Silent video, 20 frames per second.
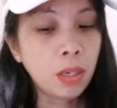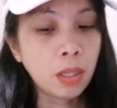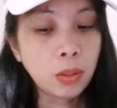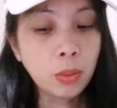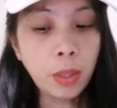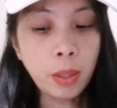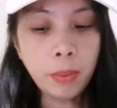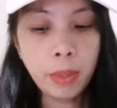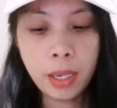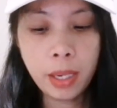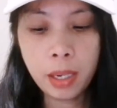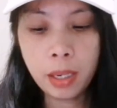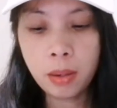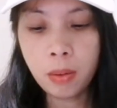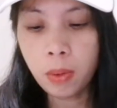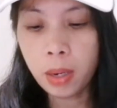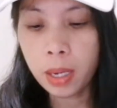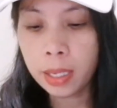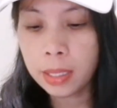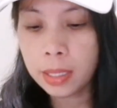It's 1 week
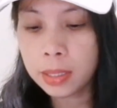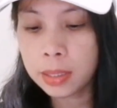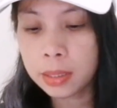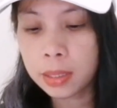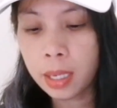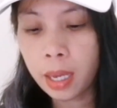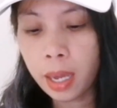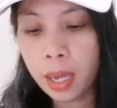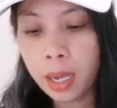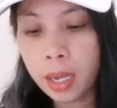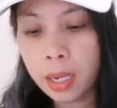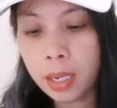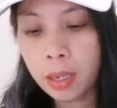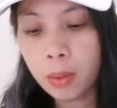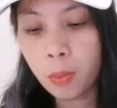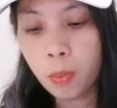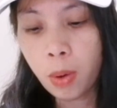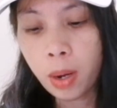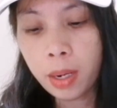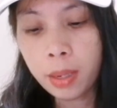ago and it's
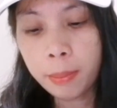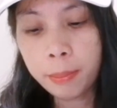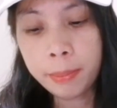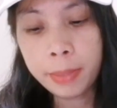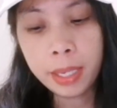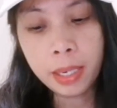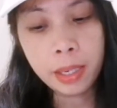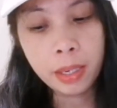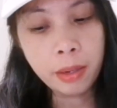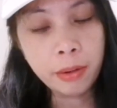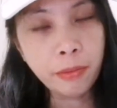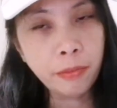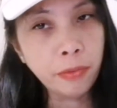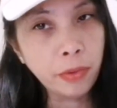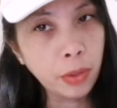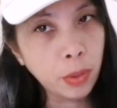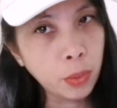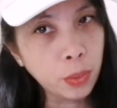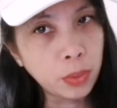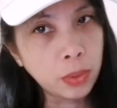gained 1 million
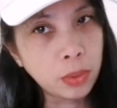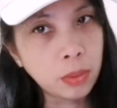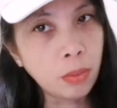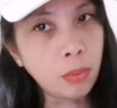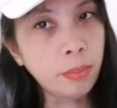views.